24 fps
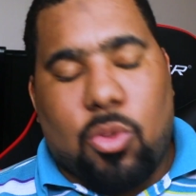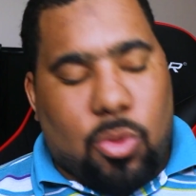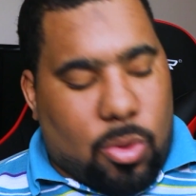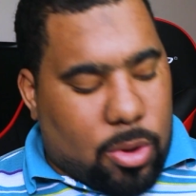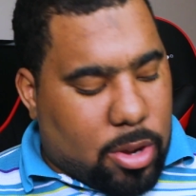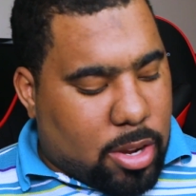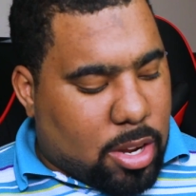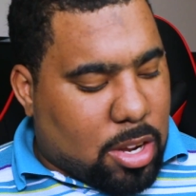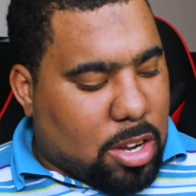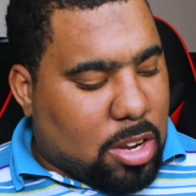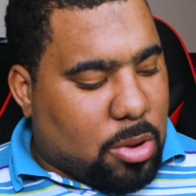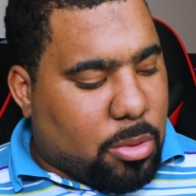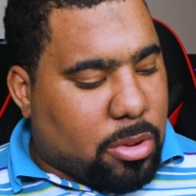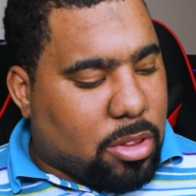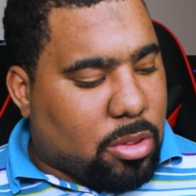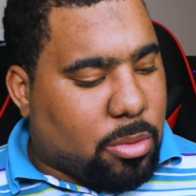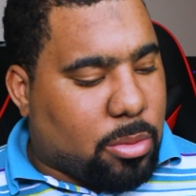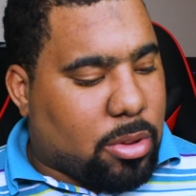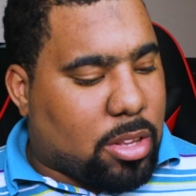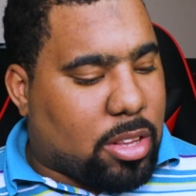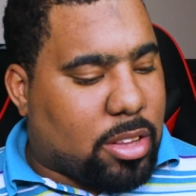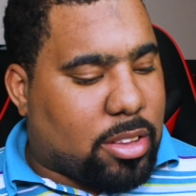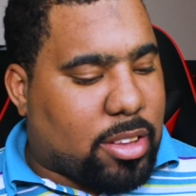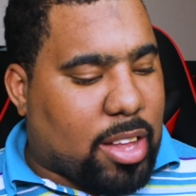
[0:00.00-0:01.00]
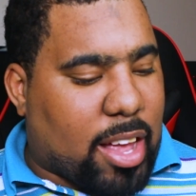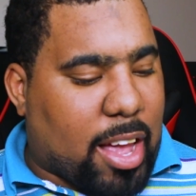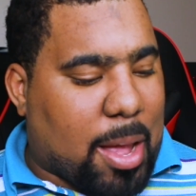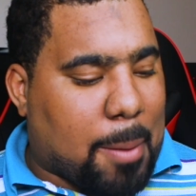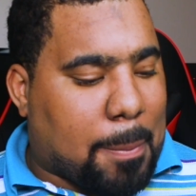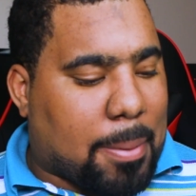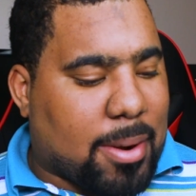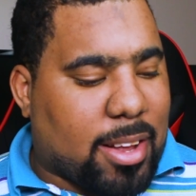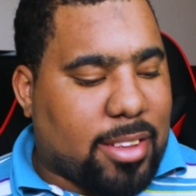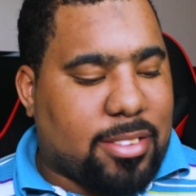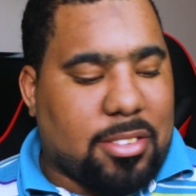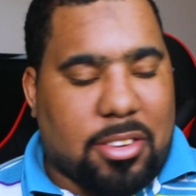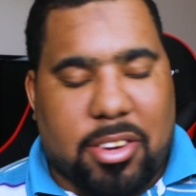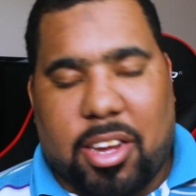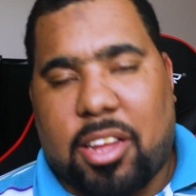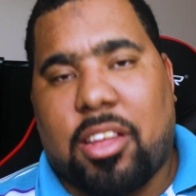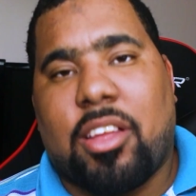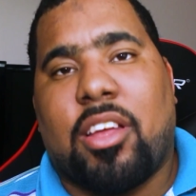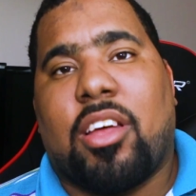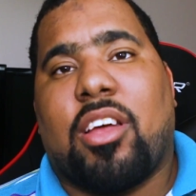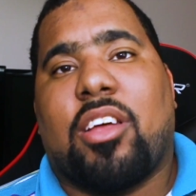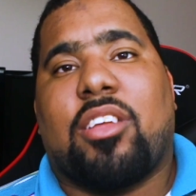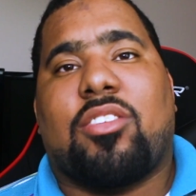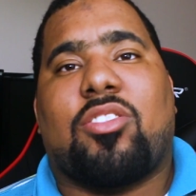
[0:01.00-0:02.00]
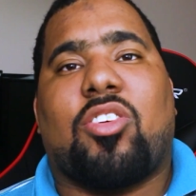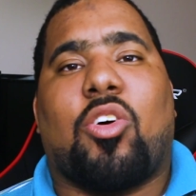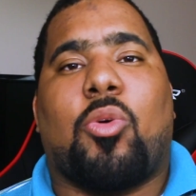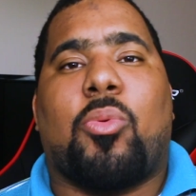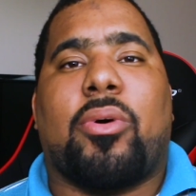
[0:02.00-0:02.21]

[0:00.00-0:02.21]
with the A+, okay. So